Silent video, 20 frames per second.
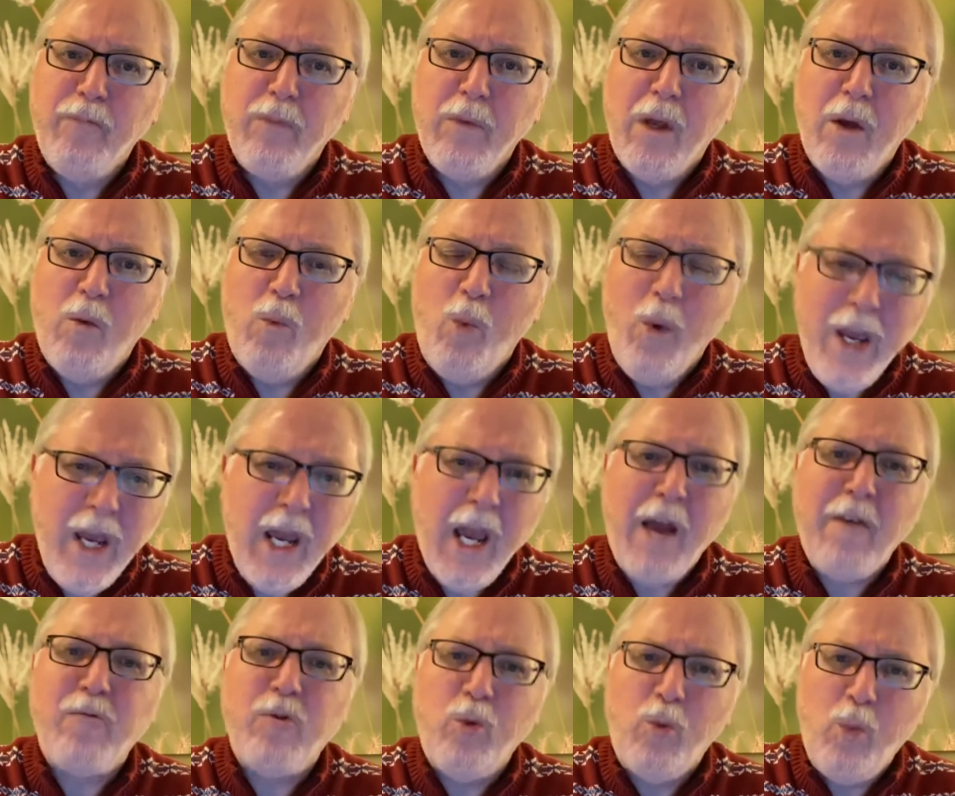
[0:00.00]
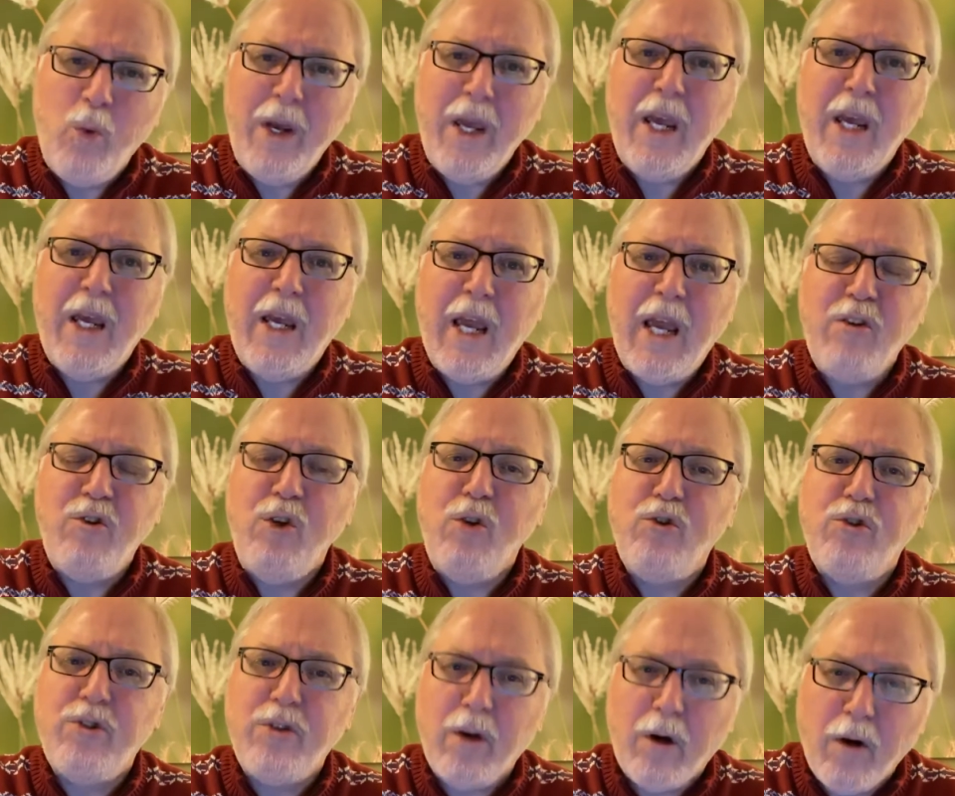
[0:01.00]
Week after week, as you
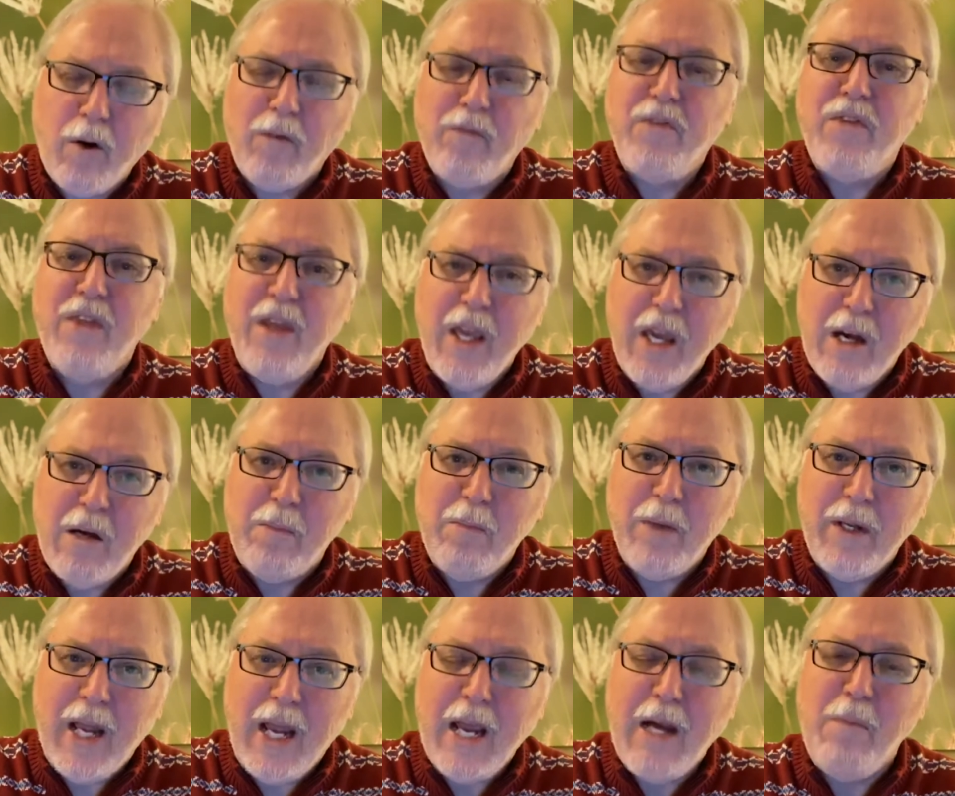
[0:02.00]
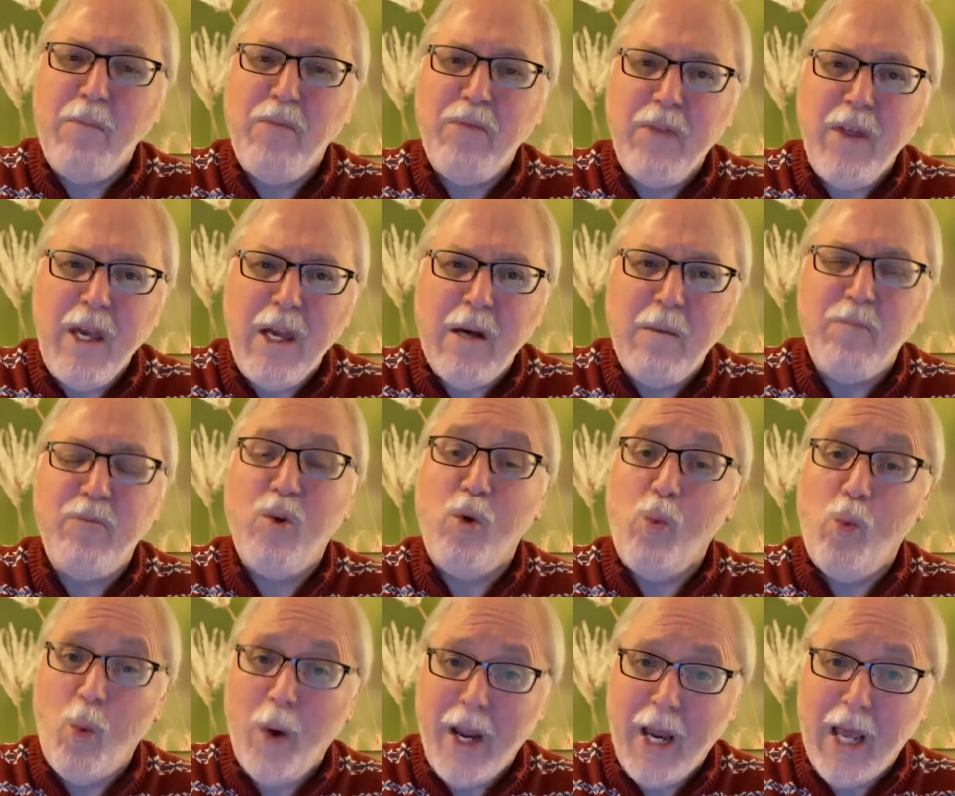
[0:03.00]
serve them and help them to
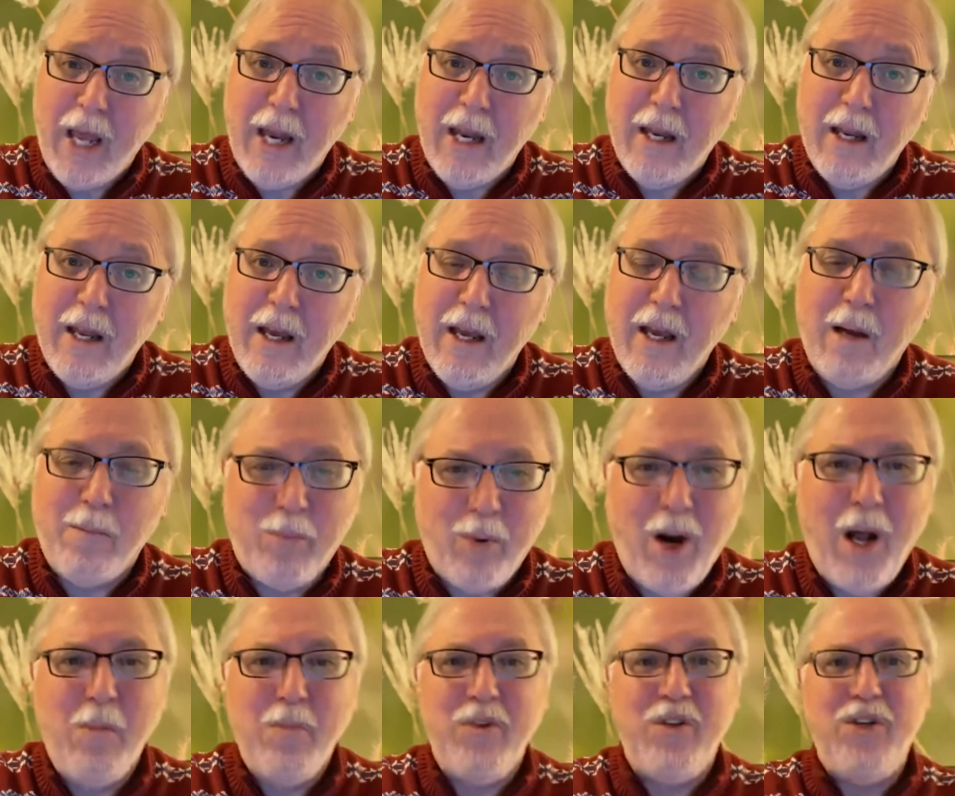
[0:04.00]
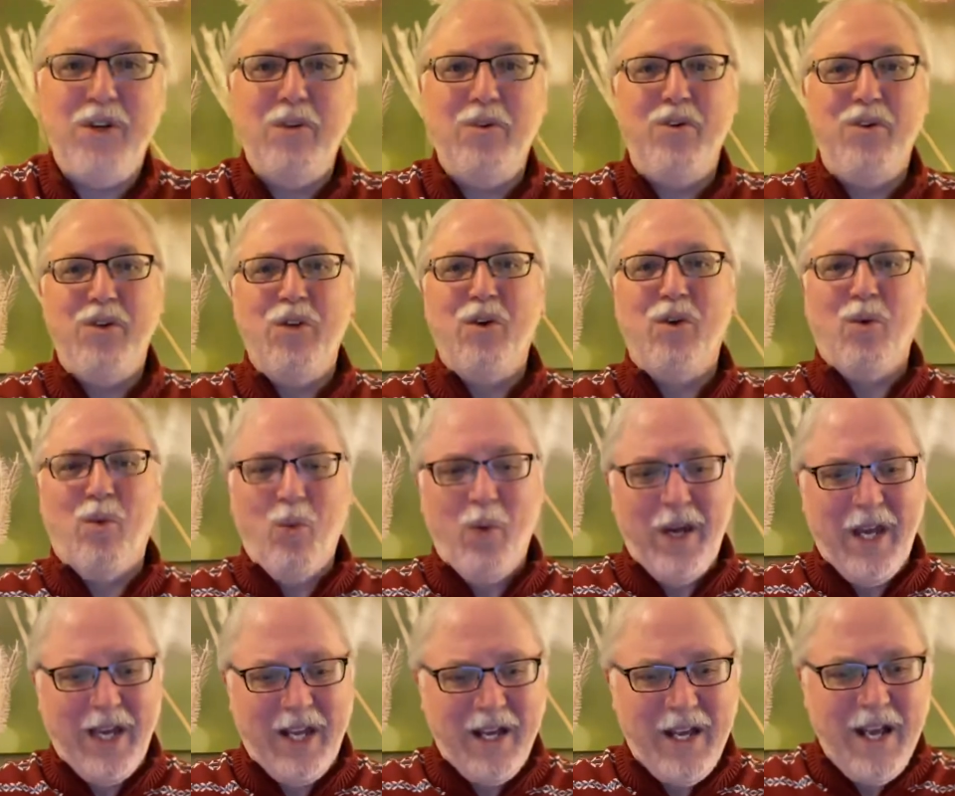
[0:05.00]
win, I promise you, you're a
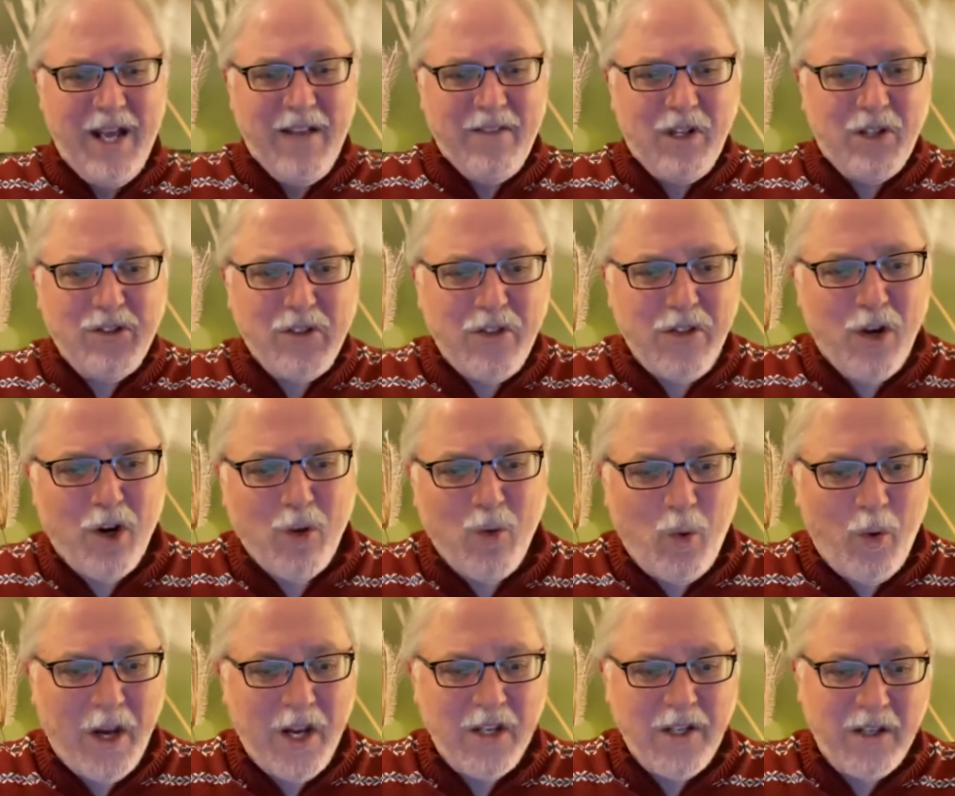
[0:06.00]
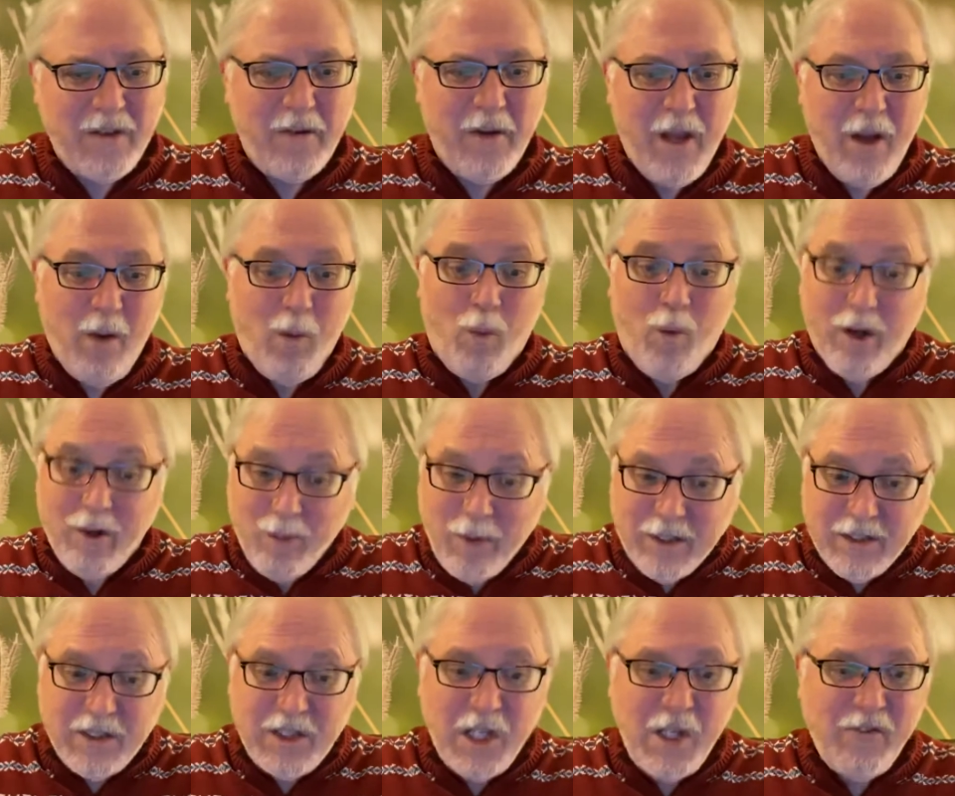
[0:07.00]
win. There's a third question. What do I
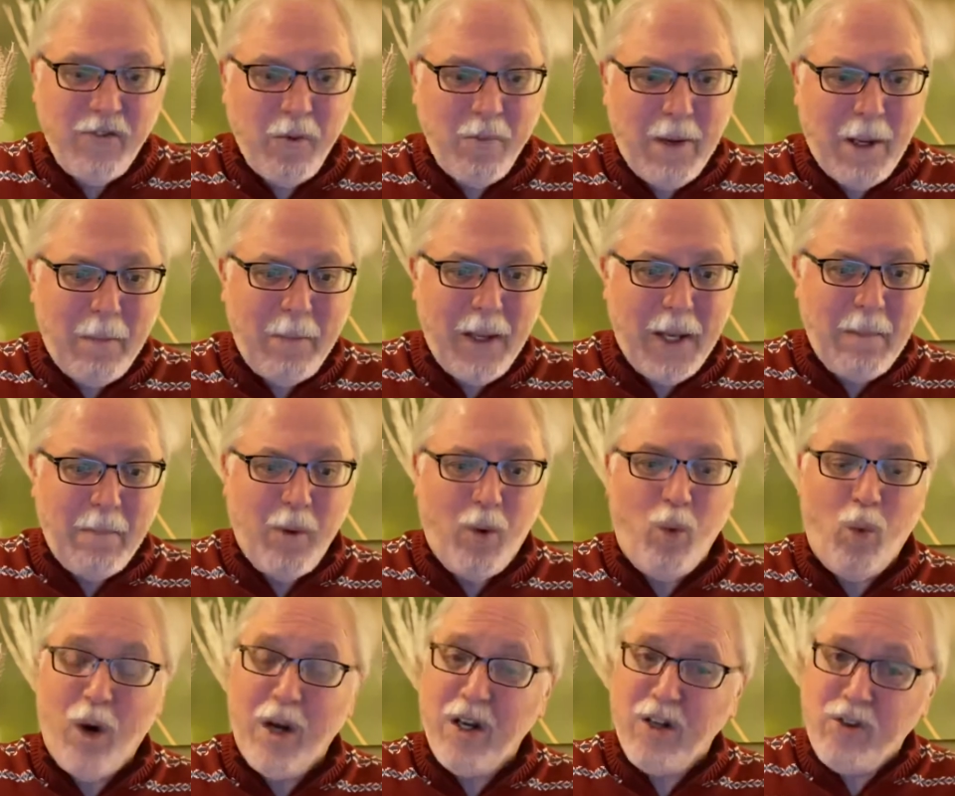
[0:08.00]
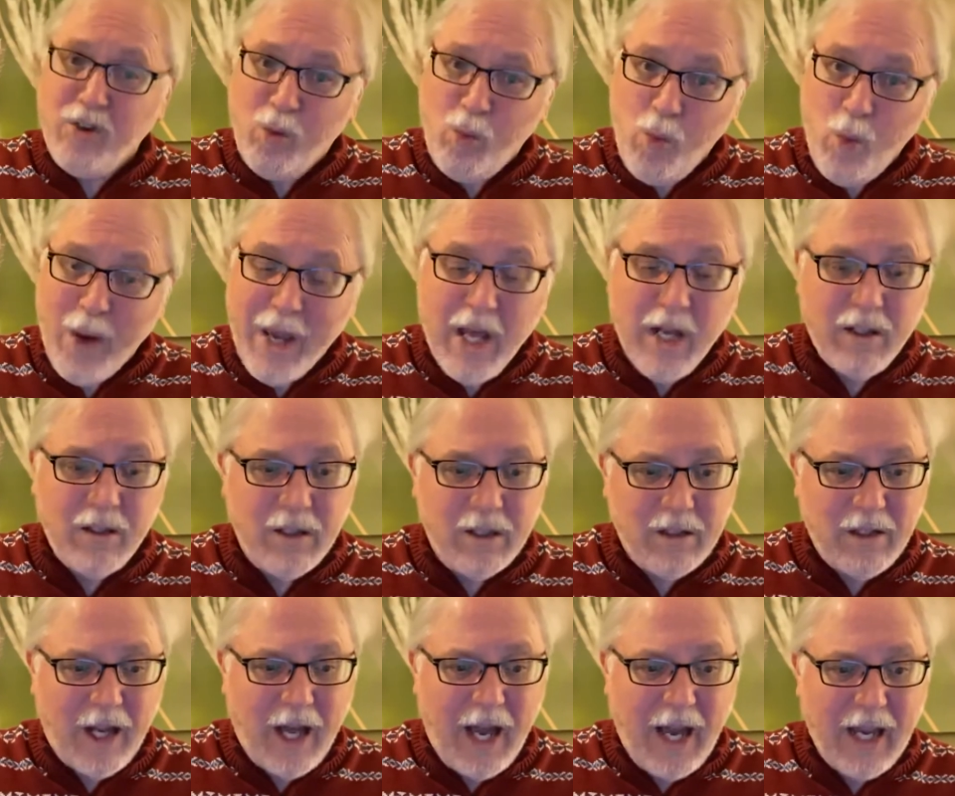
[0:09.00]
see for my people? What does a win look
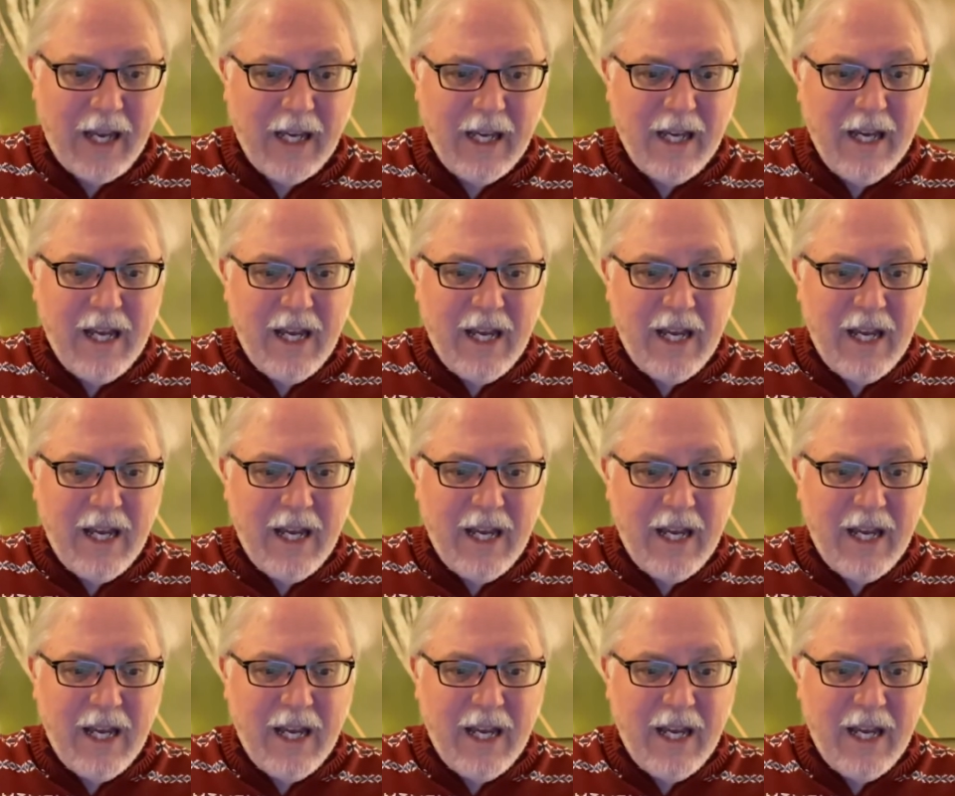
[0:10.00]
like?